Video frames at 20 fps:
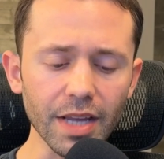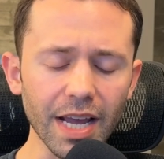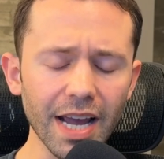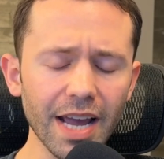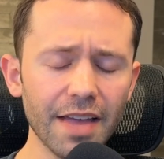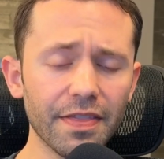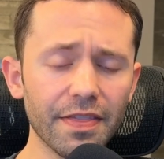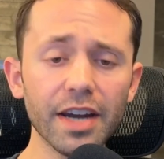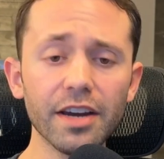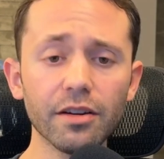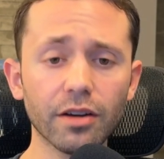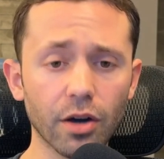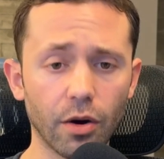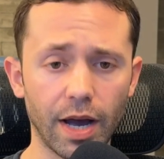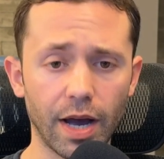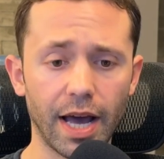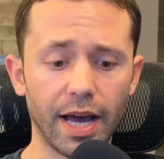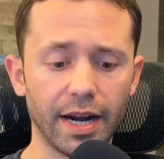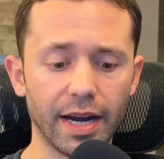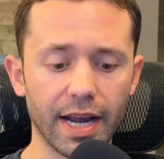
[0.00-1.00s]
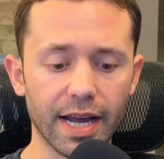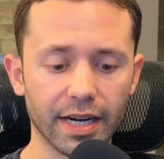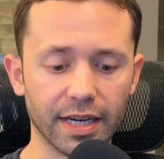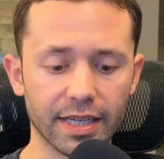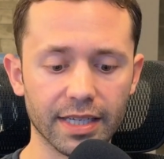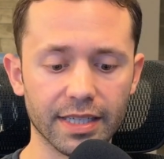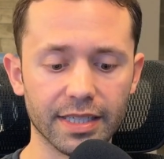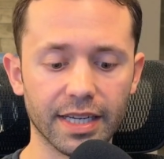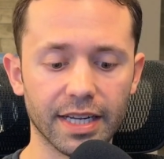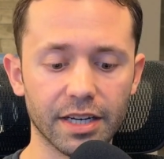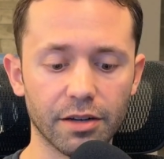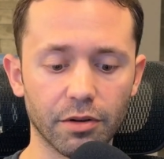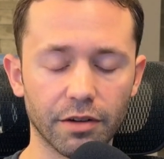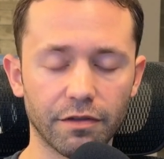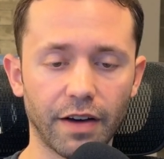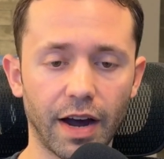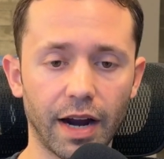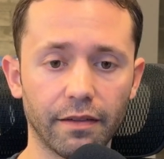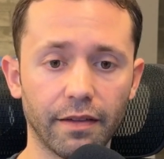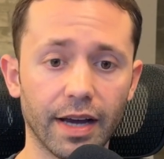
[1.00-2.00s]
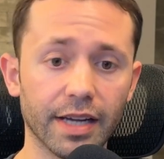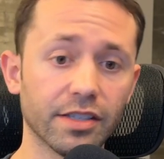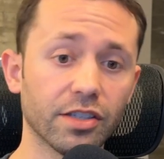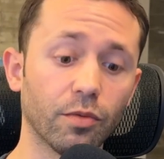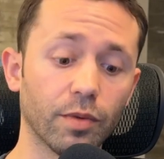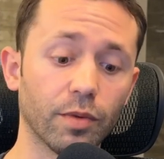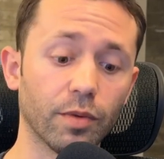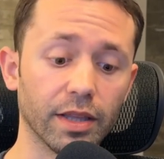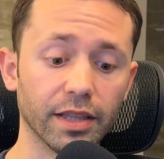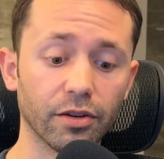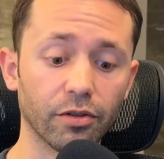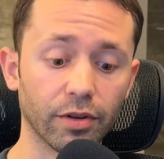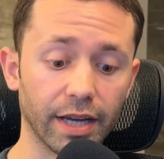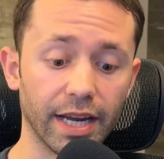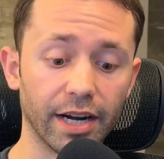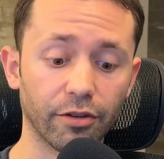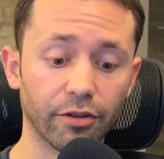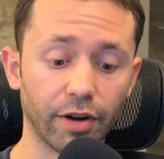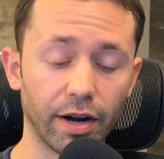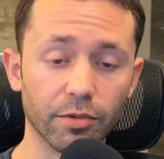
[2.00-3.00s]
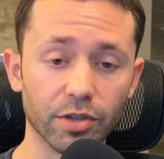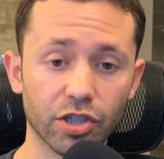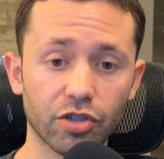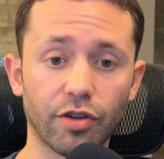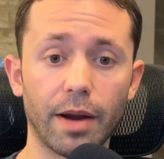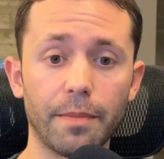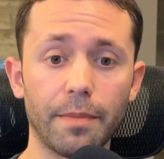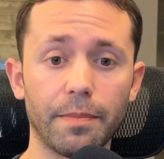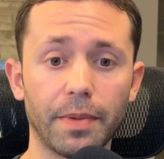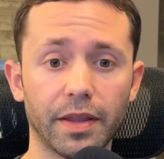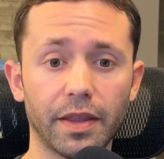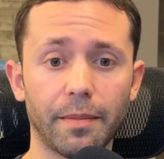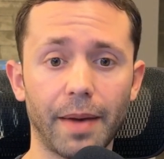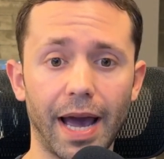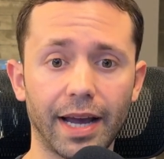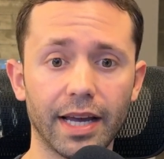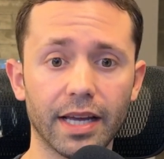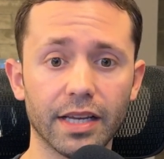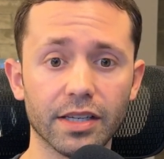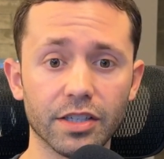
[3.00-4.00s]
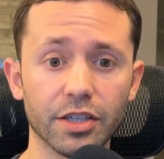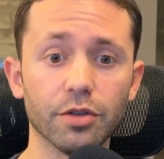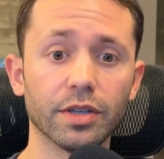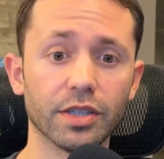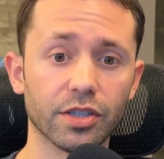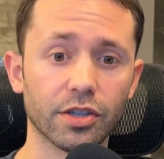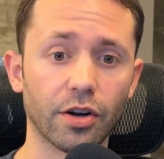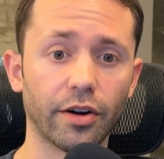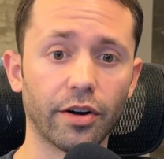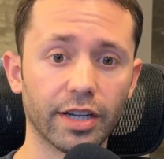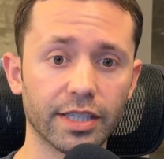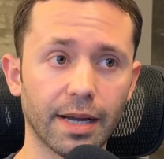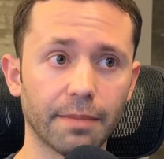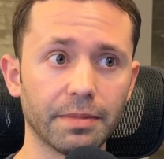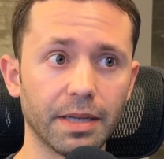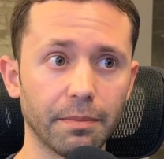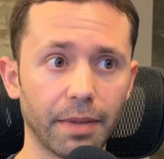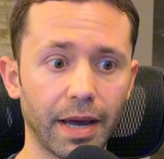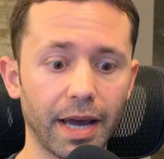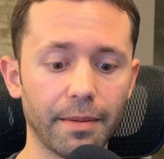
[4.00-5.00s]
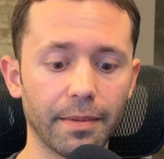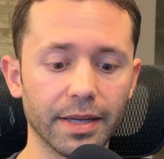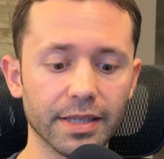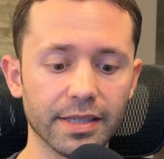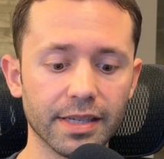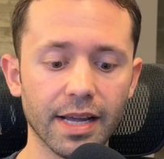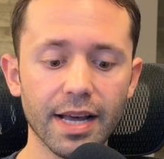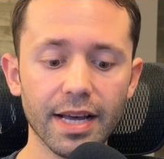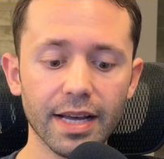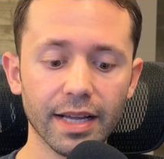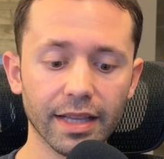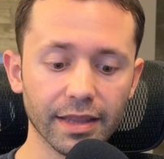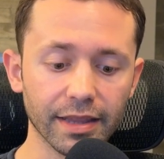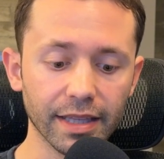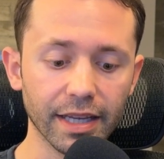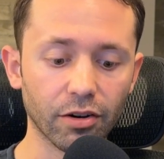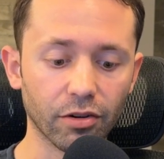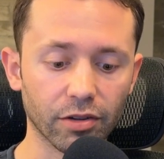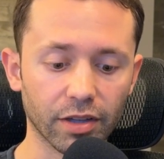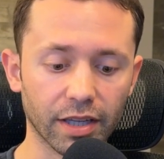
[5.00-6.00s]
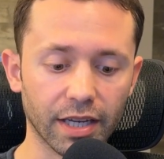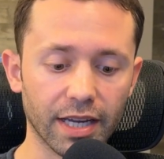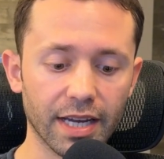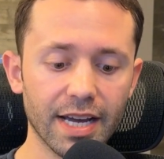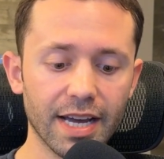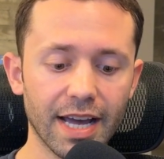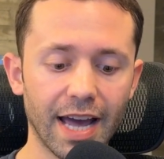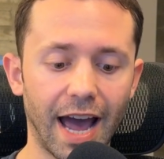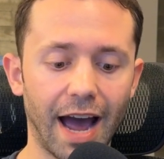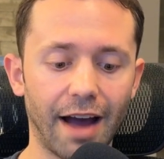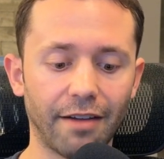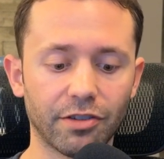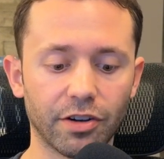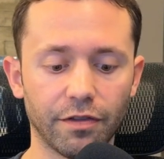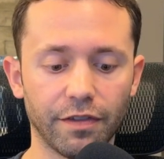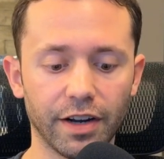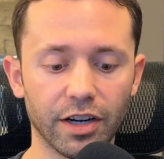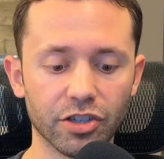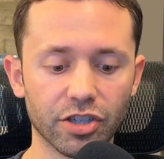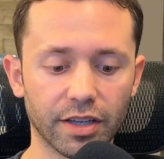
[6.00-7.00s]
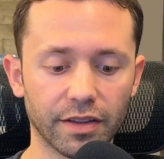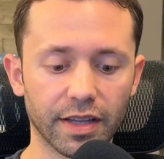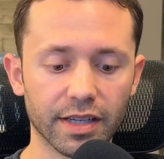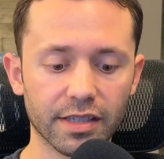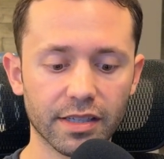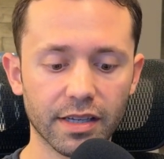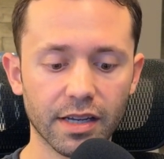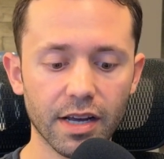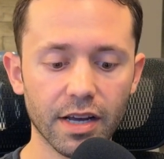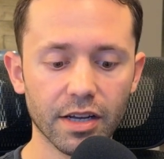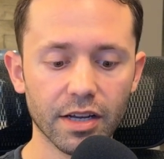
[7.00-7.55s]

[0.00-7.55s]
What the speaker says: And then you'd go ahead and continue and finalize. So we literally integrate with Stripe on the back end, so you can start accepting payments literally after finishing this.